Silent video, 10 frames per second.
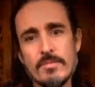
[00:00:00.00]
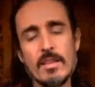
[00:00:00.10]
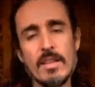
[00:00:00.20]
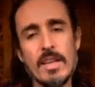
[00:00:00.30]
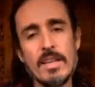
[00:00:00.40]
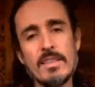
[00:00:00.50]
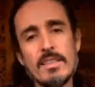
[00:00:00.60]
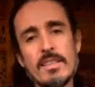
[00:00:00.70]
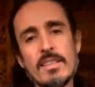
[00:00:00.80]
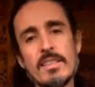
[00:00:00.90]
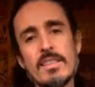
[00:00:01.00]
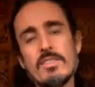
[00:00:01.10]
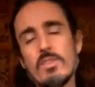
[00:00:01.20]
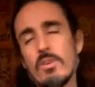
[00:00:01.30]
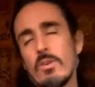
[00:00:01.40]
Okay.
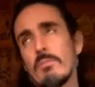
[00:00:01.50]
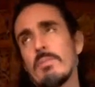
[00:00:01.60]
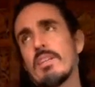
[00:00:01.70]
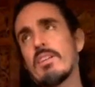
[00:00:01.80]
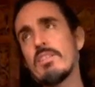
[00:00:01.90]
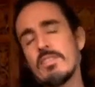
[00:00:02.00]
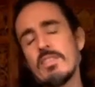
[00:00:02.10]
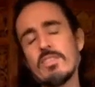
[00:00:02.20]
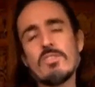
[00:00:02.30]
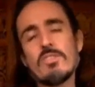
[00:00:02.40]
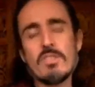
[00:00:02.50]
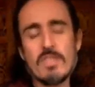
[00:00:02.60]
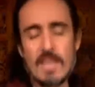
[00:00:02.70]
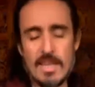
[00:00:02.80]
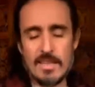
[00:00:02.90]
So because the nakshatra is
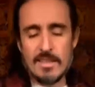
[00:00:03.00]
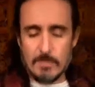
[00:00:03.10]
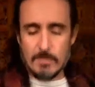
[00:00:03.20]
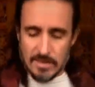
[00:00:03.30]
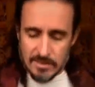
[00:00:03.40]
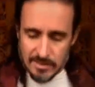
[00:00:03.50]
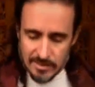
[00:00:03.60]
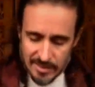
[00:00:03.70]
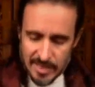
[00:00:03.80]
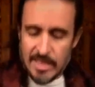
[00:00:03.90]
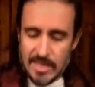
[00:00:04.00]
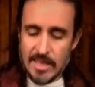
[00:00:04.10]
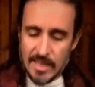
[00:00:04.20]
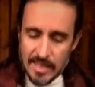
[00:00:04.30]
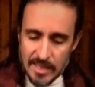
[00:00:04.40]
like this, because it's digging
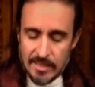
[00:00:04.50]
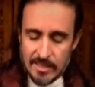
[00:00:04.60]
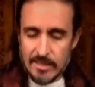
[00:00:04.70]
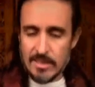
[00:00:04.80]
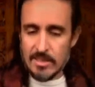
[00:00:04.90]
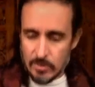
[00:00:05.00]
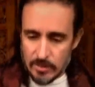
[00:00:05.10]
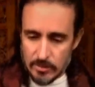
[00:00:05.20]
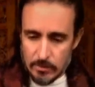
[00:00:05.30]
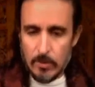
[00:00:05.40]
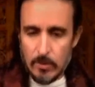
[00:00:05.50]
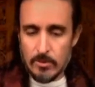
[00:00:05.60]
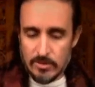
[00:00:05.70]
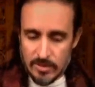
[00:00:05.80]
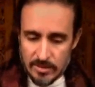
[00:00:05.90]
in to
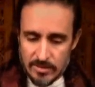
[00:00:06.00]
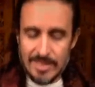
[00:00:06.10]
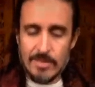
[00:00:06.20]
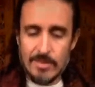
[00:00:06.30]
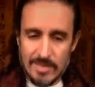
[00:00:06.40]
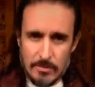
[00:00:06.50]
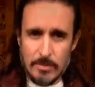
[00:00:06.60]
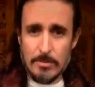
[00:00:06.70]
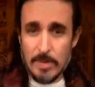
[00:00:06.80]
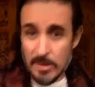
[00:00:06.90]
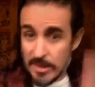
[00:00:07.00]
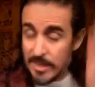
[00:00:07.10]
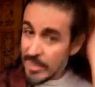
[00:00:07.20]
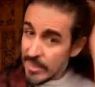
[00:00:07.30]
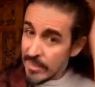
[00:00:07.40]
expose the secrets that have been buried and
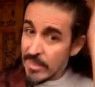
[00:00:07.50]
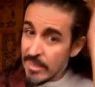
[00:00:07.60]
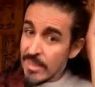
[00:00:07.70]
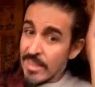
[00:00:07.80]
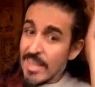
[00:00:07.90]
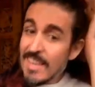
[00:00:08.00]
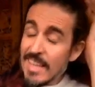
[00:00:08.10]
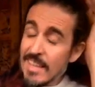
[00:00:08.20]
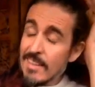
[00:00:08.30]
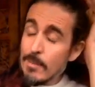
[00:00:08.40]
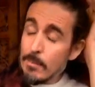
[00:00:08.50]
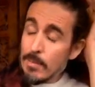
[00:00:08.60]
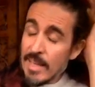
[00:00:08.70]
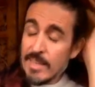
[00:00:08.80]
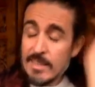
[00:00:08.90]
hidden, then the
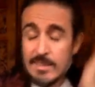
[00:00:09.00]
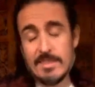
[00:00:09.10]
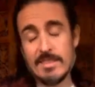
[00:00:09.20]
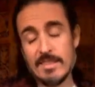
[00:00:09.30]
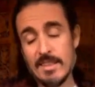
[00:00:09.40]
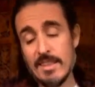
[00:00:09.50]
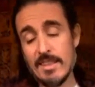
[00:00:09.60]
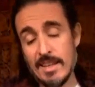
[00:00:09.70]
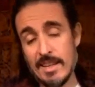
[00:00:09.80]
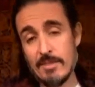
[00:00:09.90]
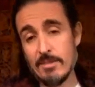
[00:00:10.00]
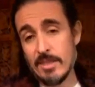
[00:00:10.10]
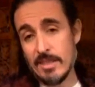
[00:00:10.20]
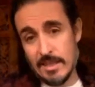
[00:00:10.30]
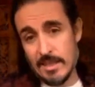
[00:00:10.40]
planets that can really
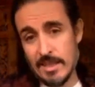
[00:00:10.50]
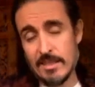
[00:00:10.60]
dig in,